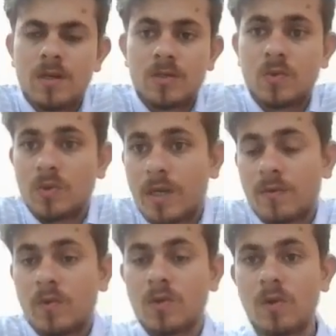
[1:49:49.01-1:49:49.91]
So
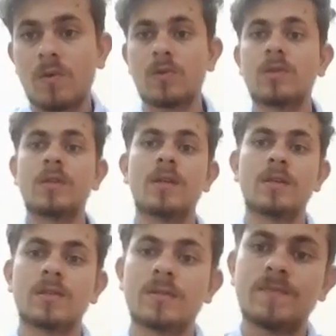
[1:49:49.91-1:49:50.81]
that was all of the
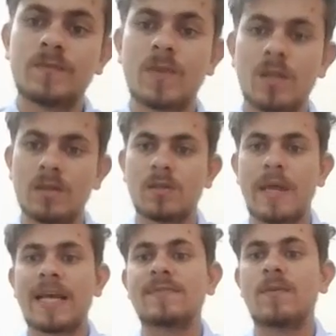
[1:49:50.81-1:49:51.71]
things.
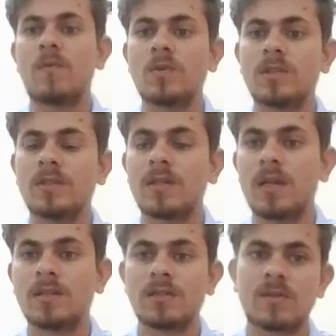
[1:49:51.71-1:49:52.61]
Thanks for watching.
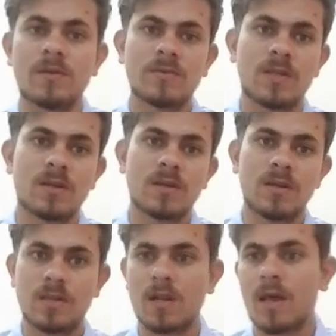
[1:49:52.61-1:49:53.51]
Kindly subscribe channel,
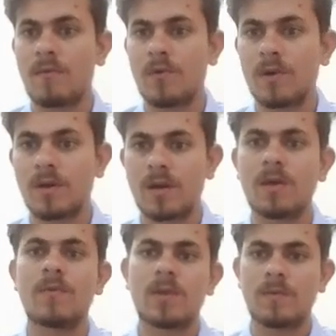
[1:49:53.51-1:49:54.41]
hit the like button and
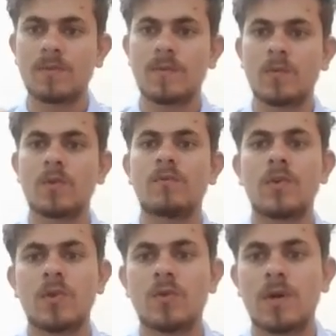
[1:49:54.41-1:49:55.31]
give a thumbs up to the
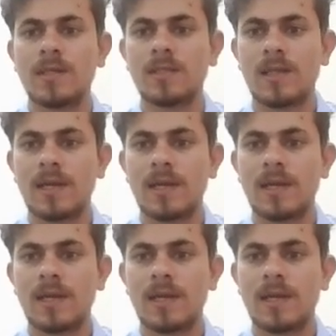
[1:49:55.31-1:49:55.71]
video guys.